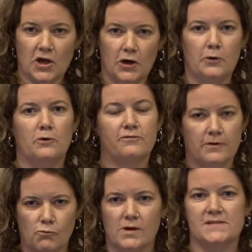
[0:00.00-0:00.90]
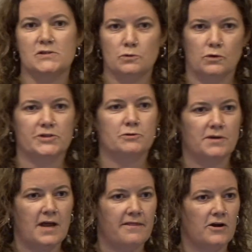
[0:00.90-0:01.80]
code from one school to
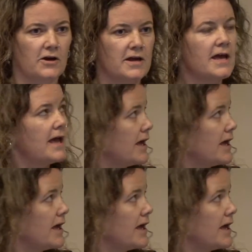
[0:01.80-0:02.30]
another